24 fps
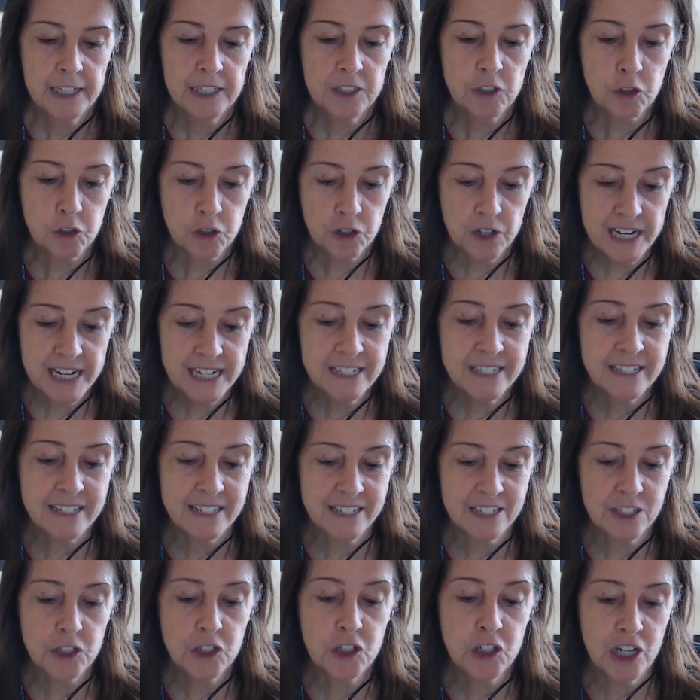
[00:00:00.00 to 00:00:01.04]
treat
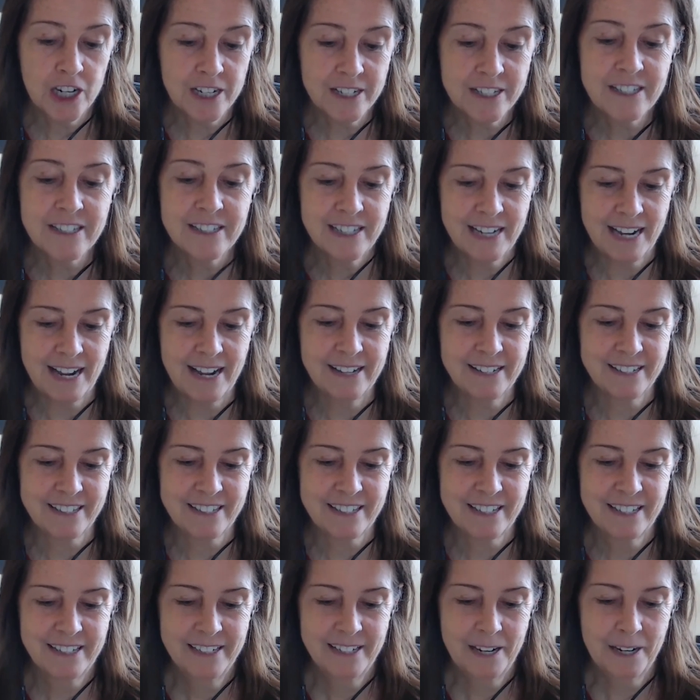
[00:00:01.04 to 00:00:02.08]
it just
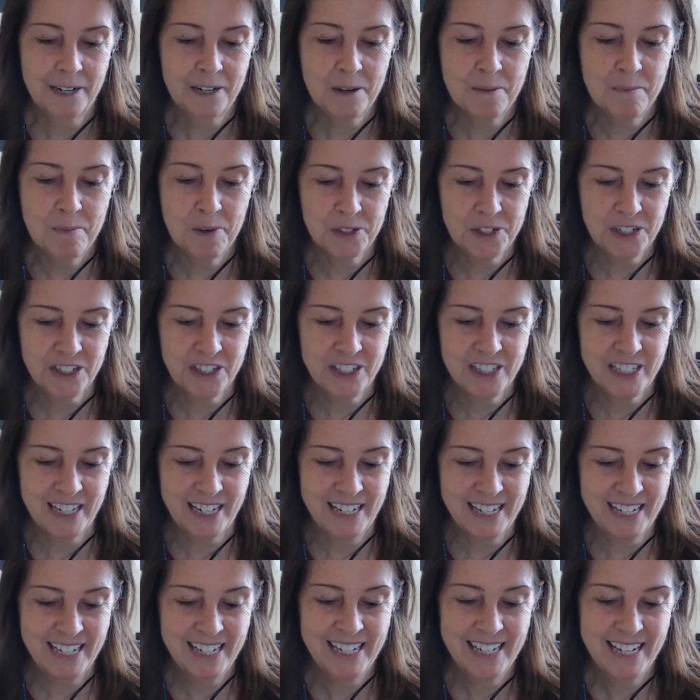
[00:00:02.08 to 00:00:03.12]
as a
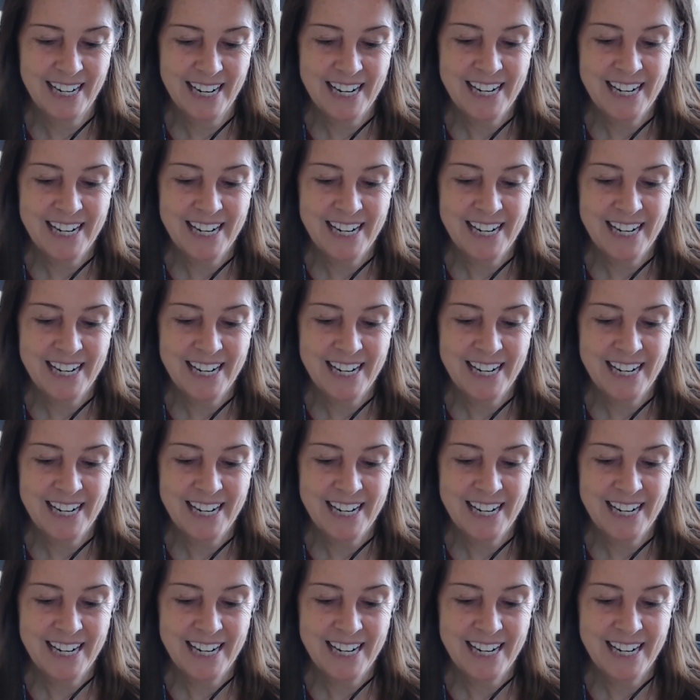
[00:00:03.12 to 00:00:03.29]
commodity